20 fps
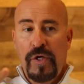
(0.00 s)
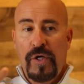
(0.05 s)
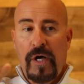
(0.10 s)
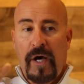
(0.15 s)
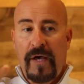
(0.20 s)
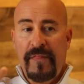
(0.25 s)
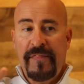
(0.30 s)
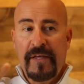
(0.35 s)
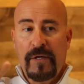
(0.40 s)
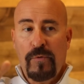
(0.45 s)

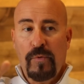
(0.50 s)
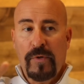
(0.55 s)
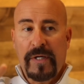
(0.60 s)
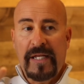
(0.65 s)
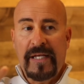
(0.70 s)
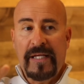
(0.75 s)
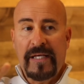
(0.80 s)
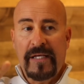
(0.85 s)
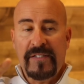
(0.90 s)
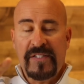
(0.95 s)
I think we're
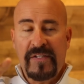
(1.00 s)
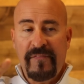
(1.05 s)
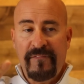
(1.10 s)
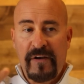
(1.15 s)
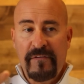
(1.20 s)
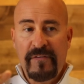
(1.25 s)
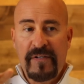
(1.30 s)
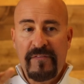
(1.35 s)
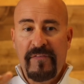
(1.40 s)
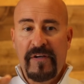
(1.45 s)
getting a
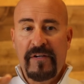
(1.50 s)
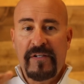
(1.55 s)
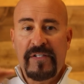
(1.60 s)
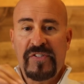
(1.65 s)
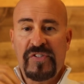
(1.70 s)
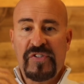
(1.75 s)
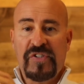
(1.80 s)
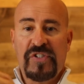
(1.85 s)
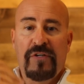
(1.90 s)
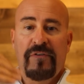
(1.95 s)
very, very
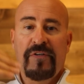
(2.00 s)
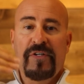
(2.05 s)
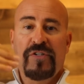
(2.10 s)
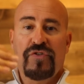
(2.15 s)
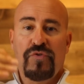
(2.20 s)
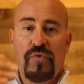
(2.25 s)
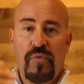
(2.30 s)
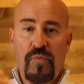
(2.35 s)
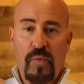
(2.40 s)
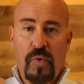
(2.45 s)

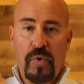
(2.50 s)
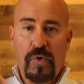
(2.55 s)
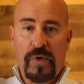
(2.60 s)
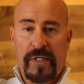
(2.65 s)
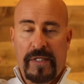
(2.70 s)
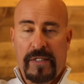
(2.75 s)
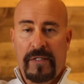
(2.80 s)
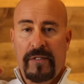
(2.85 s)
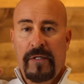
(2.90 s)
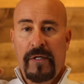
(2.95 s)
serious
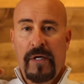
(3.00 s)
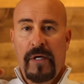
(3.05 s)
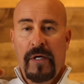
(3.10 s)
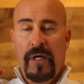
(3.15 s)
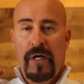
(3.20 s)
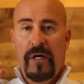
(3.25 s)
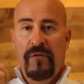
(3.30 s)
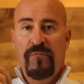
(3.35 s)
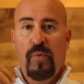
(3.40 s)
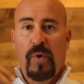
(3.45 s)
warning
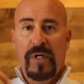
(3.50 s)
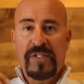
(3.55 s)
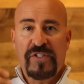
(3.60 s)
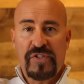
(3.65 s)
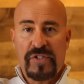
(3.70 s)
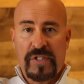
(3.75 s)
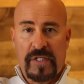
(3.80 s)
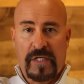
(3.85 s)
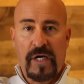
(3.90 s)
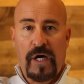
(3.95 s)
of
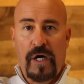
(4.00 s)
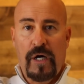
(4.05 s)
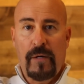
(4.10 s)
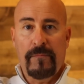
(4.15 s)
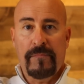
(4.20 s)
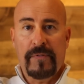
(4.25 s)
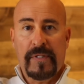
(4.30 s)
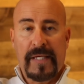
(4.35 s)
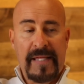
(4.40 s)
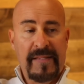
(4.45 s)
what's to
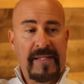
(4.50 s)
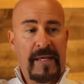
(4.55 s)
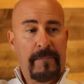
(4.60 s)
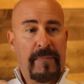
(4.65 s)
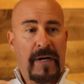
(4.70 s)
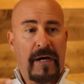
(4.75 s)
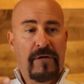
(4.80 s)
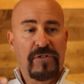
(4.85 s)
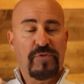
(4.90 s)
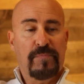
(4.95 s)
come. Can they
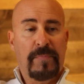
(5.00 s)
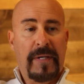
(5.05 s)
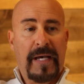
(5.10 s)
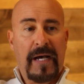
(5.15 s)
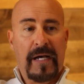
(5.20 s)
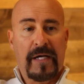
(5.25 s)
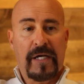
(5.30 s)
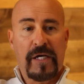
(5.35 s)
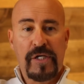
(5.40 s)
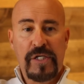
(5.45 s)
bounce
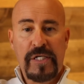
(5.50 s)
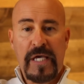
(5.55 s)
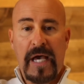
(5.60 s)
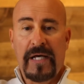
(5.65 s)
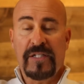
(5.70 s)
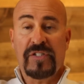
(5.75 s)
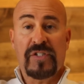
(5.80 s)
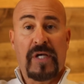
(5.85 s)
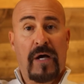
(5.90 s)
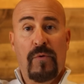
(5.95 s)
back?
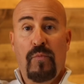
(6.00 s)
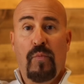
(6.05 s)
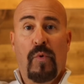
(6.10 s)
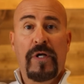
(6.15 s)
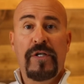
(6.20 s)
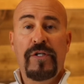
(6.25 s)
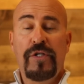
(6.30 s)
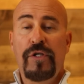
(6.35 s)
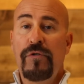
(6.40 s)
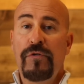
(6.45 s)
Yes. On
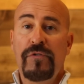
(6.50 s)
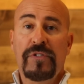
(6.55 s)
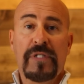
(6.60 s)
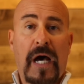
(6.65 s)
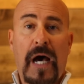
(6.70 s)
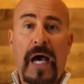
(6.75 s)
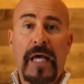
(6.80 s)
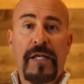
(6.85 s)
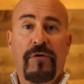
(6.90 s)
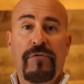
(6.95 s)
what news?
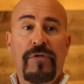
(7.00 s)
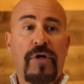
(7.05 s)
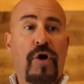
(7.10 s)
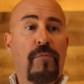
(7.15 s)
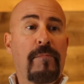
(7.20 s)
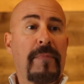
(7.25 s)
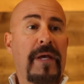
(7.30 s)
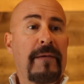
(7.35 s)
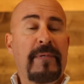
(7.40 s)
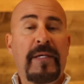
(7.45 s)
I don't
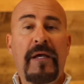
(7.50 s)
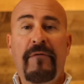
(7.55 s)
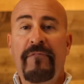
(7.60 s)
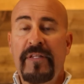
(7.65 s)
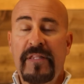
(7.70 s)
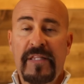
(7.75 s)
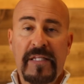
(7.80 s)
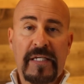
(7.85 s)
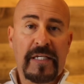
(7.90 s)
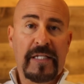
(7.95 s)
know. Maybe
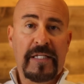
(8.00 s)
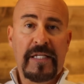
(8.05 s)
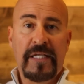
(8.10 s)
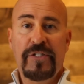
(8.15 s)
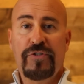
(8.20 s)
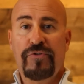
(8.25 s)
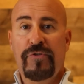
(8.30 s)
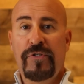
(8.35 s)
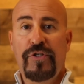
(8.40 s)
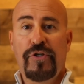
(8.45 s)
everything in
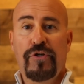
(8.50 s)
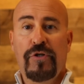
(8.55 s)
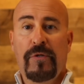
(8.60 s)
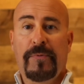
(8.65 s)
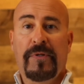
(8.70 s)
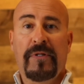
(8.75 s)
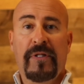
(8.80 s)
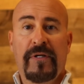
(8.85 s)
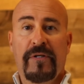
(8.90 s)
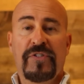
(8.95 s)
Eastern
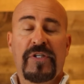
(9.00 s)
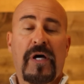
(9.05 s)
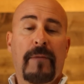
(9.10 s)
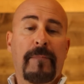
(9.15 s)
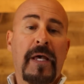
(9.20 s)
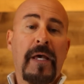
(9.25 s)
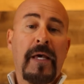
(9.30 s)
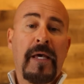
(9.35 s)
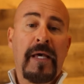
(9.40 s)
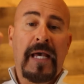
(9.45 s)
Europe clears
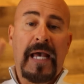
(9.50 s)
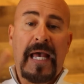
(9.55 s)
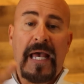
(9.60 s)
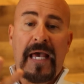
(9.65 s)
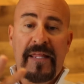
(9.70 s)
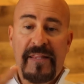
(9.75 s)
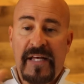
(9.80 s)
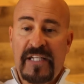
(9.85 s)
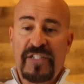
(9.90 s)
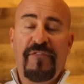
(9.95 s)
up.
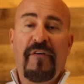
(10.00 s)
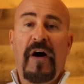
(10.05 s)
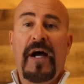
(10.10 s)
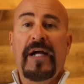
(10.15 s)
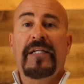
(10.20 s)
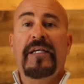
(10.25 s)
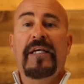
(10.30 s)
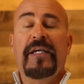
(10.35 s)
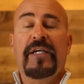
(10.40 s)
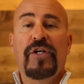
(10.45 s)
And that's
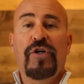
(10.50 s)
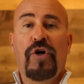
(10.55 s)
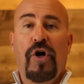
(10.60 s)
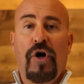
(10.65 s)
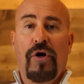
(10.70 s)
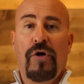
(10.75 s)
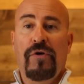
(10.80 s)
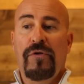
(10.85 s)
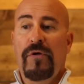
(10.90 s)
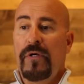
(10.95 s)
fine. It can
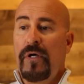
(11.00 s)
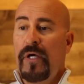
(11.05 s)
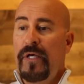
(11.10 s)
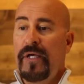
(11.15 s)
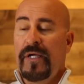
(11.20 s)
all